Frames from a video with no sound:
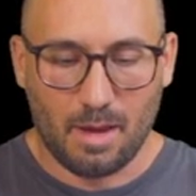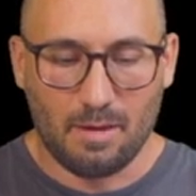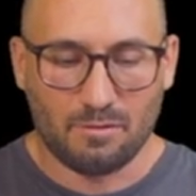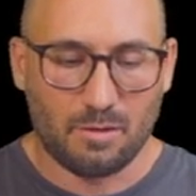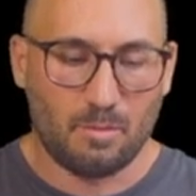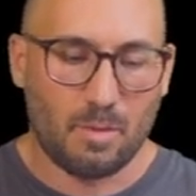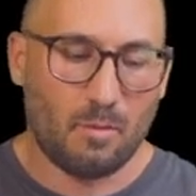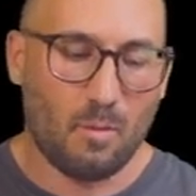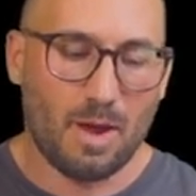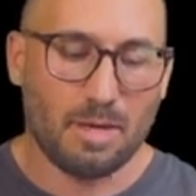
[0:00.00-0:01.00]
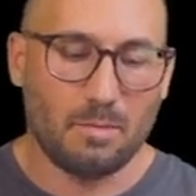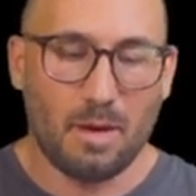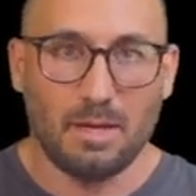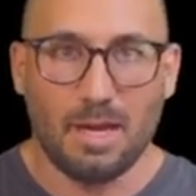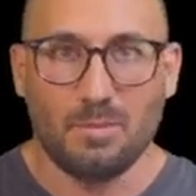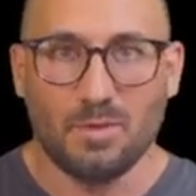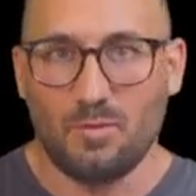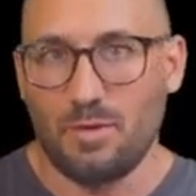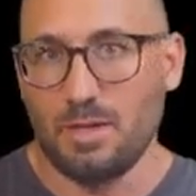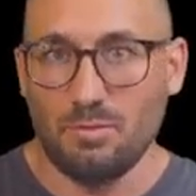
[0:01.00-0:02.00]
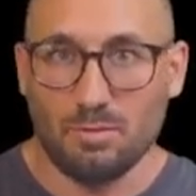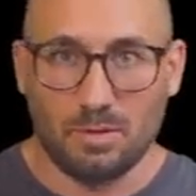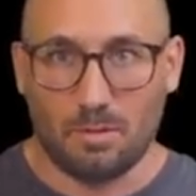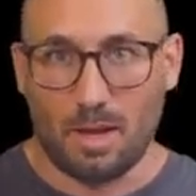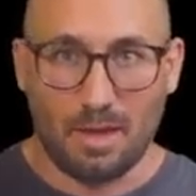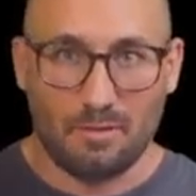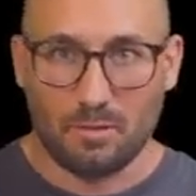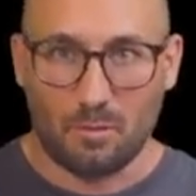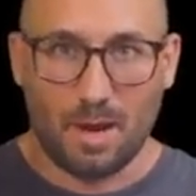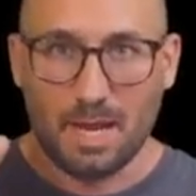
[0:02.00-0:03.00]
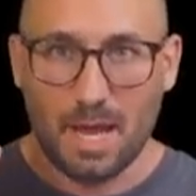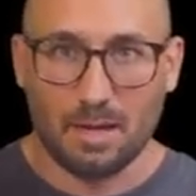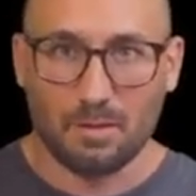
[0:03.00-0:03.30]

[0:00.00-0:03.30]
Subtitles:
left and my right body hemisphere used on my left and right hand,